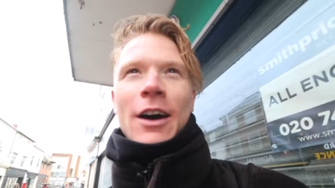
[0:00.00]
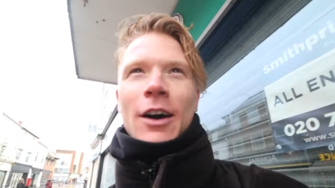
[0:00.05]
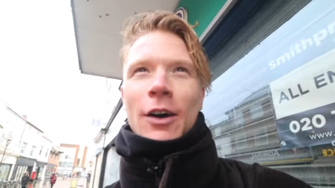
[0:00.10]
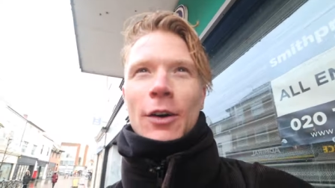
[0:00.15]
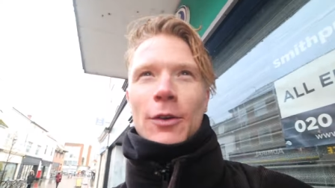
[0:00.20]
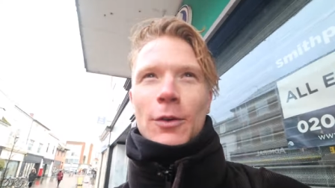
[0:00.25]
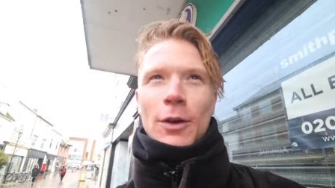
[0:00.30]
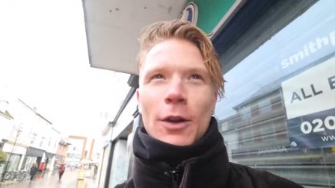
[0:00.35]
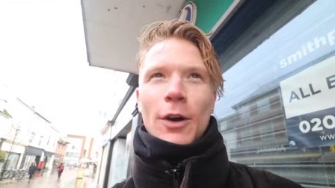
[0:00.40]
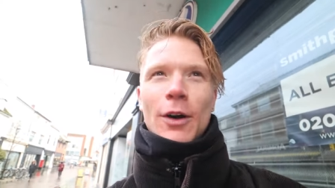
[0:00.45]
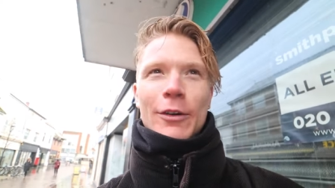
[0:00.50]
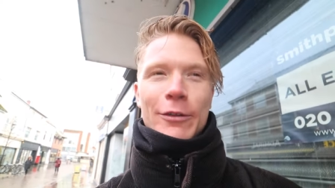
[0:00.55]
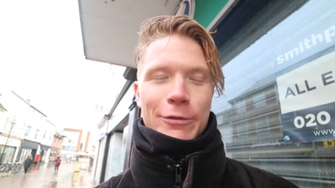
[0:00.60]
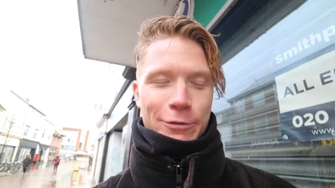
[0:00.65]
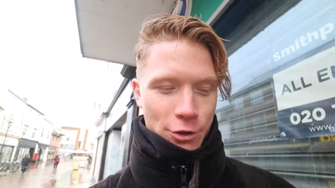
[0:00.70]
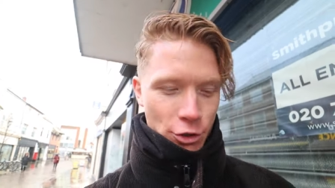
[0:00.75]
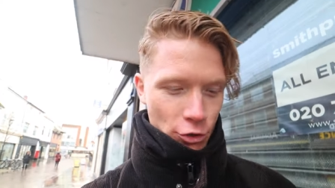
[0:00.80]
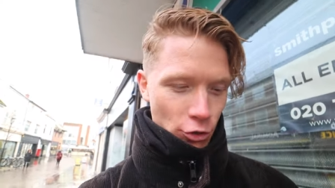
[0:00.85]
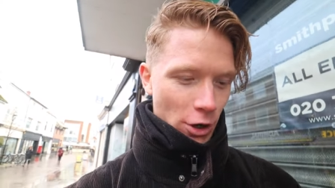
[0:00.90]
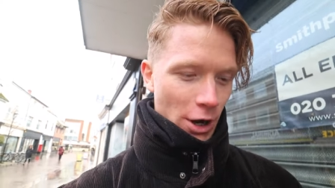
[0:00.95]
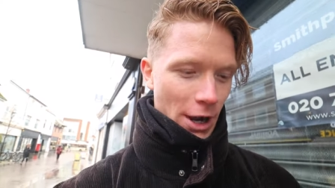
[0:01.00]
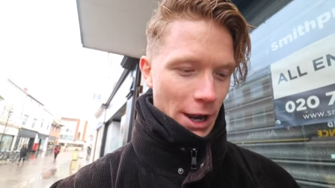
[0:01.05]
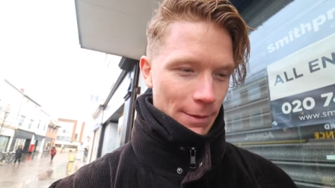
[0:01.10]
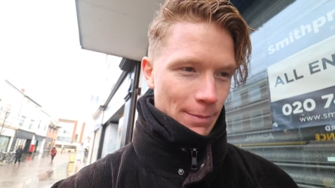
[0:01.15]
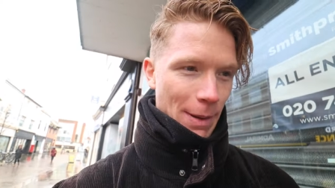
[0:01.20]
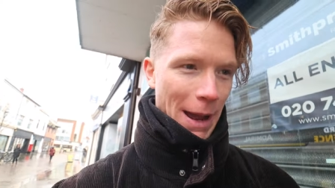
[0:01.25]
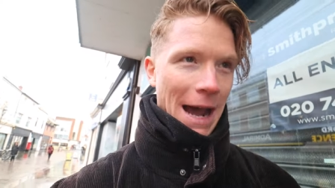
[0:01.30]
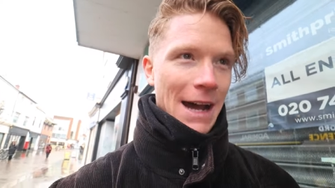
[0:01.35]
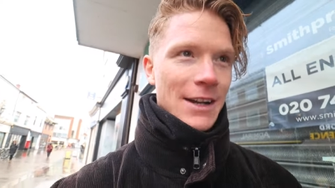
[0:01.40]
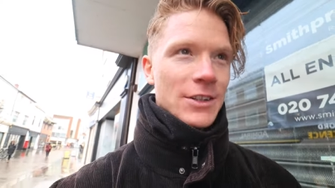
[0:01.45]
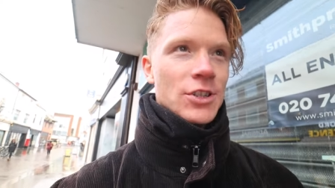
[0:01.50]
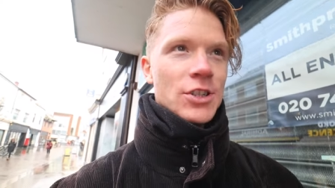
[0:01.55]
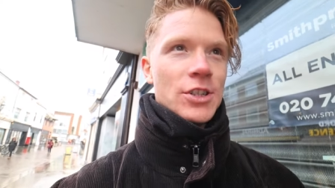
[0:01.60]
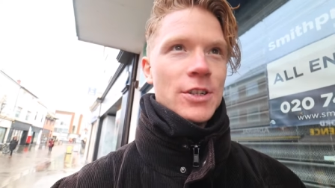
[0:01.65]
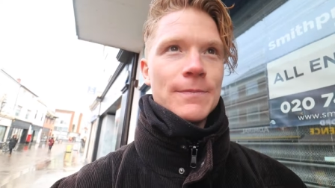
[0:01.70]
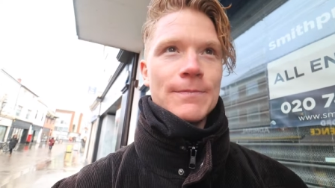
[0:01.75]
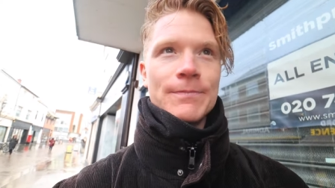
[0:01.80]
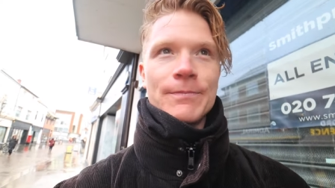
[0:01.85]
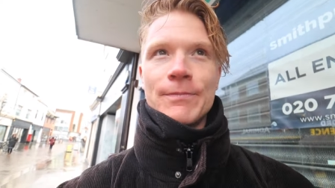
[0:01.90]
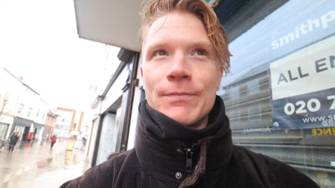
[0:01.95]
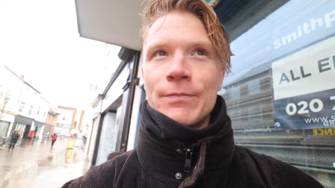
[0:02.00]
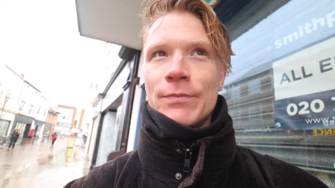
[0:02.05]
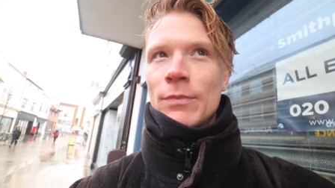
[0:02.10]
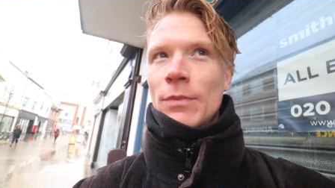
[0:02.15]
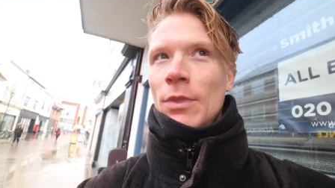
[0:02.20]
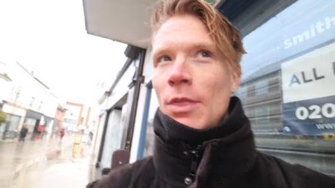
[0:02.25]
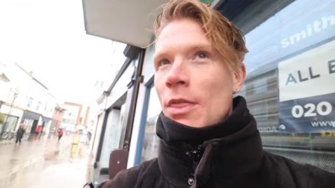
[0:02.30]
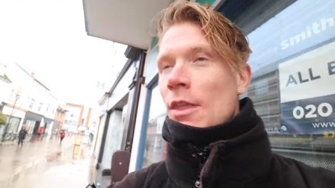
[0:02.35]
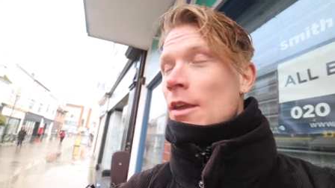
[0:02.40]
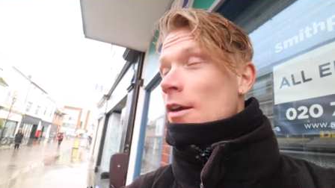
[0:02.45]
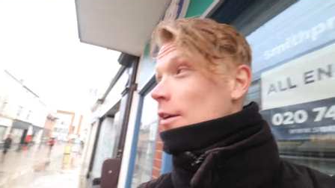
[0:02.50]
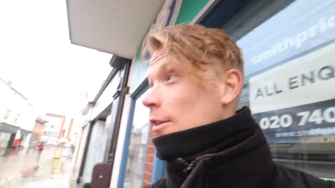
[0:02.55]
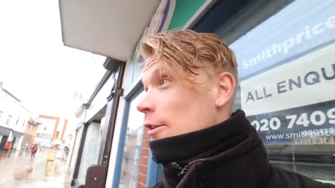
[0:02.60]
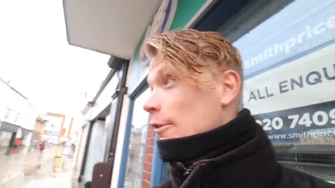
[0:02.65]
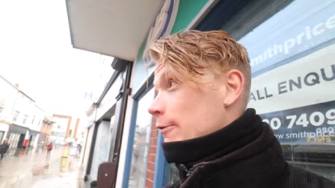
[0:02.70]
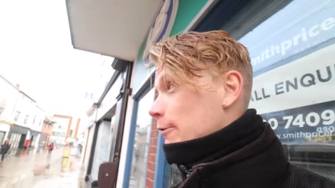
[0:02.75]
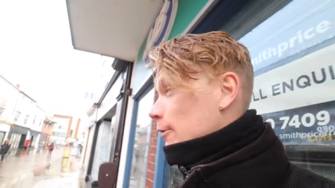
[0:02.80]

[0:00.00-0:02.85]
a whole lot of dry patch. The